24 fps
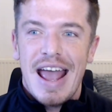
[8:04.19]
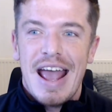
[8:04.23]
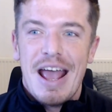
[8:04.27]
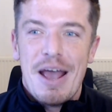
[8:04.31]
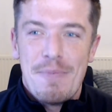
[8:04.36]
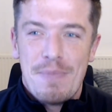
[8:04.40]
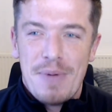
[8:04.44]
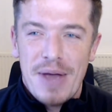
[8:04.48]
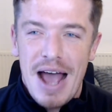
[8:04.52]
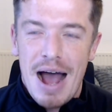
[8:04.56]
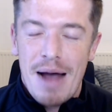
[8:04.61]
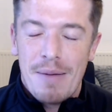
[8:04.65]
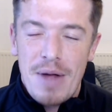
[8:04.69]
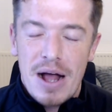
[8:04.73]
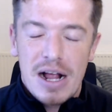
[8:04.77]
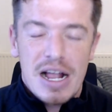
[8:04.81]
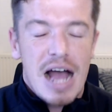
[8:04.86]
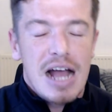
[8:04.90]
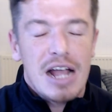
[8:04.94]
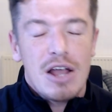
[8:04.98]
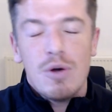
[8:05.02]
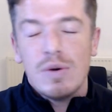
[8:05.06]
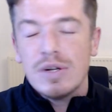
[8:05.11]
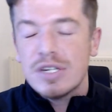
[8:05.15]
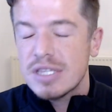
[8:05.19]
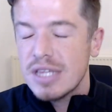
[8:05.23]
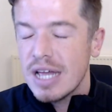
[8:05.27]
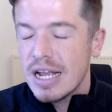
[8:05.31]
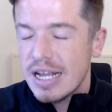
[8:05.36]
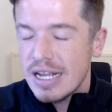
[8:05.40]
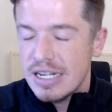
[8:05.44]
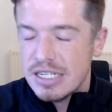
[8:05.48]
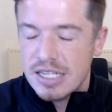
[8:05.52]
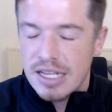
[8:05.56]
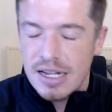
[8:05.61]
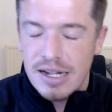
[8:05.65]
I always
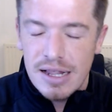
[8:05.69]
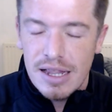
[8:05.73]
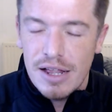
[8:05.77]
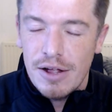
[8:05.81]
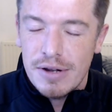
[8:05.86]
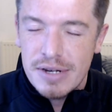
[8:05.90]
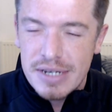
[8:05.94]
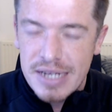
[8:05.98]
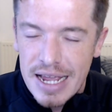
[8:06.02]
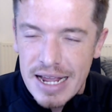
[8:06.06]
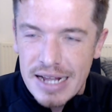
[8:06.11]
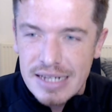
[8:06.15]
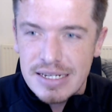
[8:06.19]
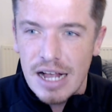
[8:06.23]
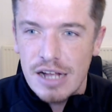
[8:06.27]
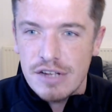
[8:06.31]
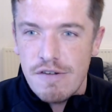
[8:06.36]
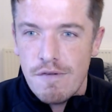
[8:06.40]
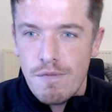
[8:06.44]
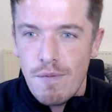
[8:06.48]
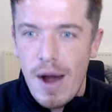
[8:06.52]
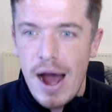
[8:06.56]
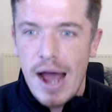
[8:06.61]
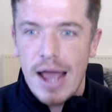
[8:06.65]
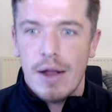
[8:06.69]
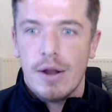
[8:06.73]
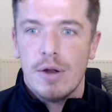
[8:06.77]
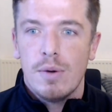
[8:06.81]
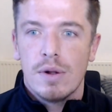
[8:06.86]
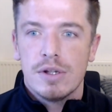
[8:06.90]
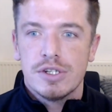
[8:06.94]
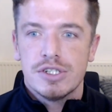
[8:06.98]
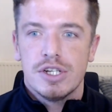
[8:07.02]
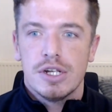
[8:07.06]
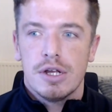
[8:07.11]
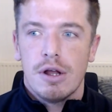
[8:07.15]
think into the little details of why
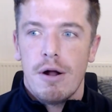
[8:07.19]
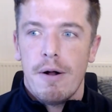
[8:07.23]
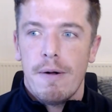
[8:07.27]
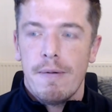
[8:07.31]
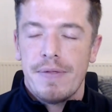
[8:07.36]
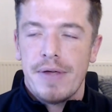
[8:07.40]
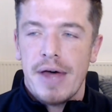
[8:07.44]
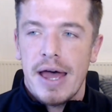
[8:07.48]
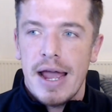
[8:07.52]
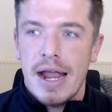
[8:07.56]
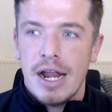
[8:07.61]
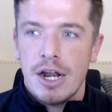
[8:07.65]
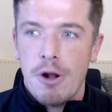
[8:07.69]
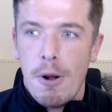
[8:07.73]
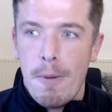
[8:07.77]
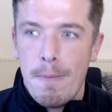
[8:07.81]
he wants to go there.